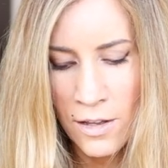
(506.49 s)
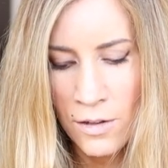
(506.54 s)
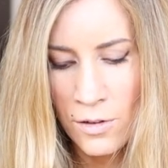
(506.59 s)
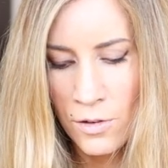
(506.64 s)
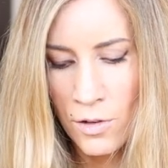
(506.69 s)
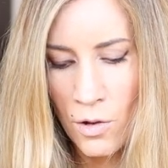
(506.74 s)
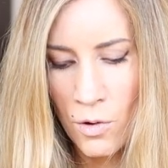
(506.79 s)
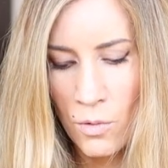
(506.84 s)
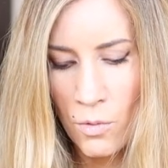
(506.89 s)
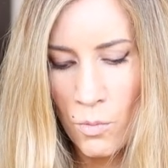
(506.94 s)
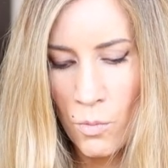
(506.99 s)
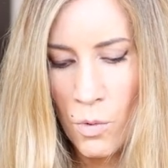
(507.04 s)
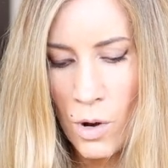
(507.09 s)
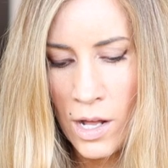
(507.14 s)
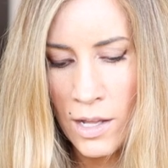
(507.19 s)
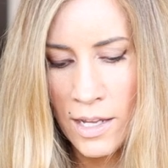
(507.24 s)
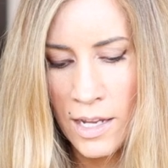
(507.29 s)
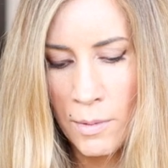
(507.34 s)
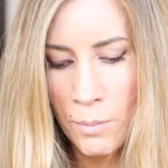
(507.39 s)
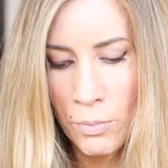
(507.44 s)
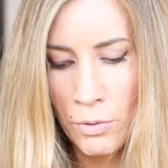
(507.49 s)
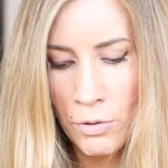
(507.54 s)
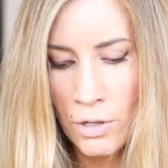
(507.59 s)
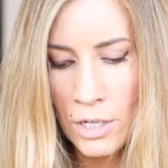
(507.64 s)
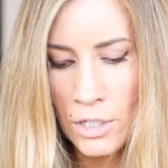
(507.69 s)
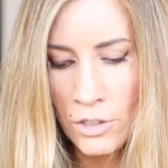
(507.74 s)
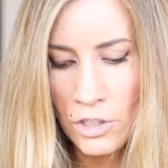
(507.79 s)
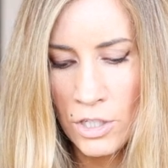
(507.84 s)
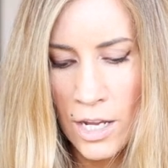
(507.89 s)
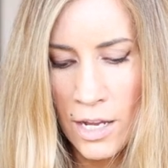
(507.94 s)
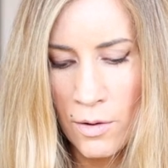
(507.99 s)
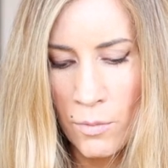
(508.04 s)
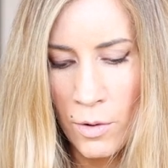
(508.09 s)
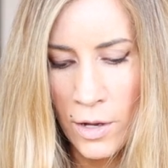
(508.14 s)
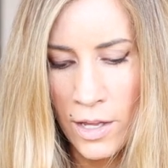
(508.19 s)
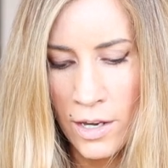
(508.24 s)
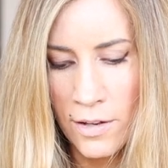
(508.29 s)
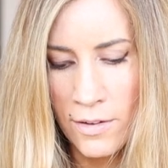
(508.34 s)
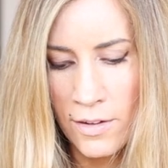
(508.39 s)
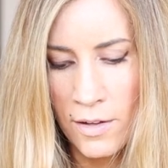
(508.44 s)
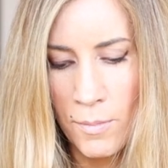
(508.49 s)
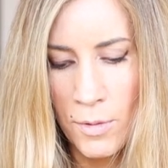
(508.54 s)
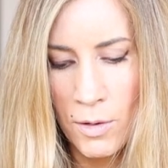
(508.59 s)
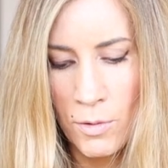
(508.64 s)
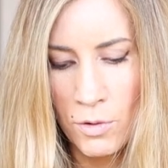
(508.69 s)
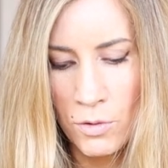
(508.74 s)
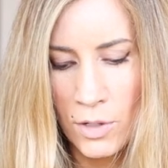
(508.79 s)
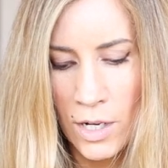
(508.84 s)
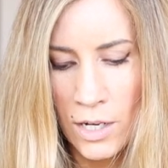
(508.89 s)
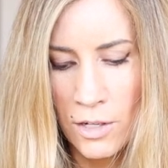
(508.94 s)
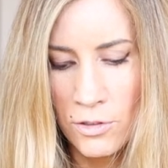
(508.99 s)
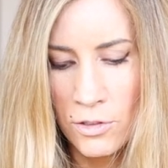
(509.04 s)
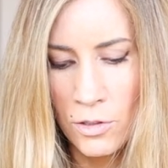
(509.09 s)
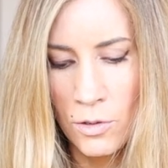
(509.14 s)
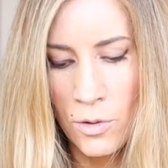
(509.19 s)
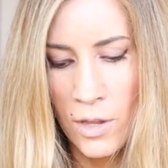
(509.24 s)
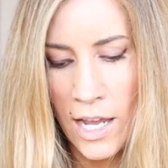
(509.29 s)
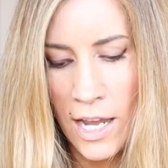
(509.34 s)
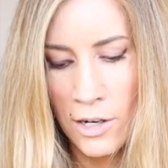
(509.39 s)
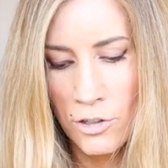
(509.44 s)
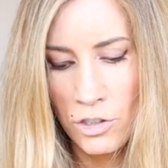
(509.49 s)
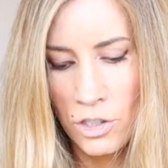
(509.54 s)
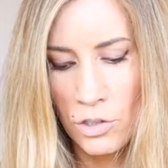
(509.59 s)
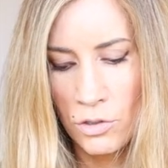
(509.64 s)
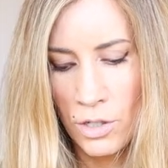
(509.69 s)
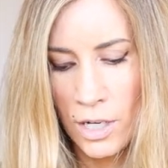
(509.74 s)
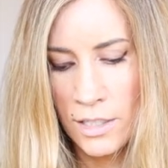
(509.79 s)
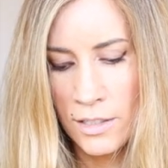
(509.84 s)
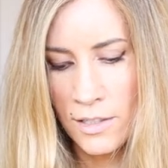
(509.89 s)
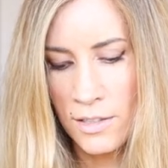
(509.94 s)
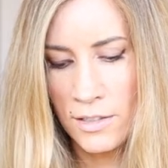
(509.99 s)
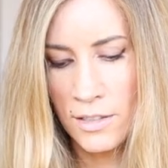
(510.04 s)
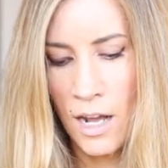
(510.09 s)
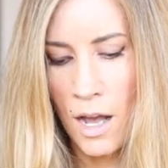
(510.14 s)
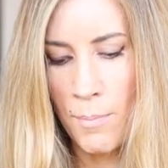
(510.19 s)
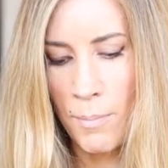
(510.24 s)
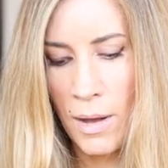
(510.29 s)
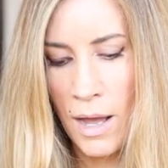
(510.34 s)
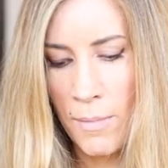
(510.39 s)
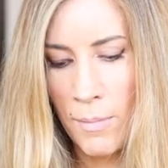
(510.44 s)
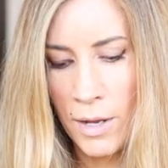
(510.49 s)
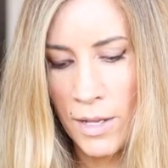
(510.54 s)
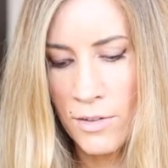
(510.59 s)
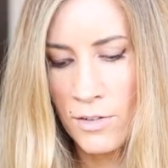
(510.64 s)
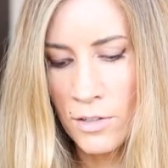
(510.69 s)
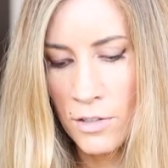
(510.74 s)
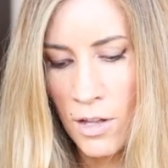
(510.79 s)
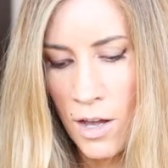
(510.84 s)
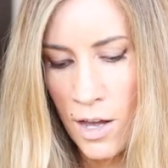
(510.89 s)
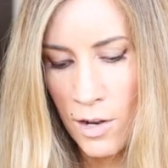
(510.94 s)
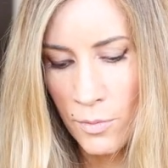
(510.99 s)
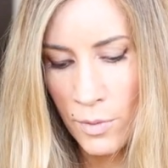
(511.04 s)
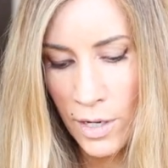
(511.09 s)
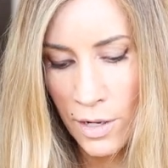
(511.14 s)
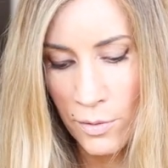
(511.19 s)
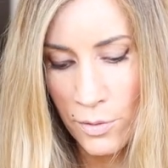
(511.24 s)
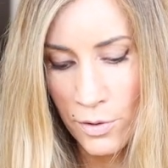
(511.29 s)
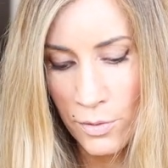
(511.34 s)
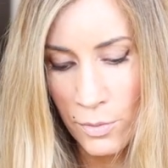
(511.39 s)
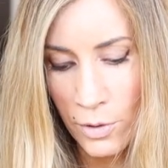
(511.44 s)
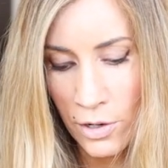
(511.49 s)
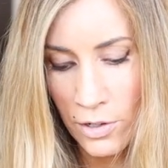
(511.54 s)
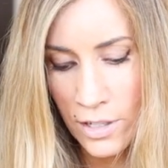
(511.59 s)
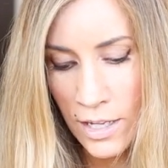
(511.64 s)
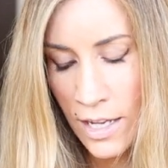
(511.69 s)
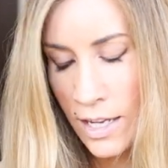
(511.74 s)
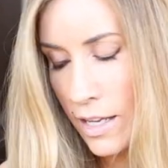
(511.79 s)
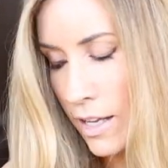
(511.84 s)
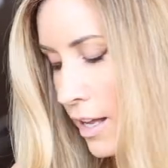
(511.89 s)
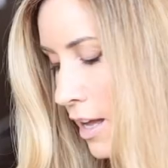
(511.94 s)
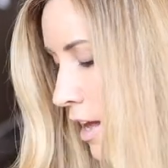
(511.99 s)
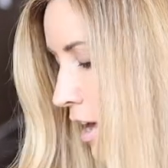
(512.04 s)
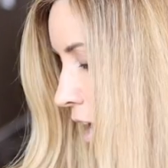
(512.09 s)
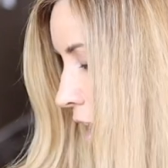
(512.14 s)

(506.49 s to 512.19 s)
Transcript: So while I appreciate what somebody was trying to do, they actually tried to stop by my salon when I was working.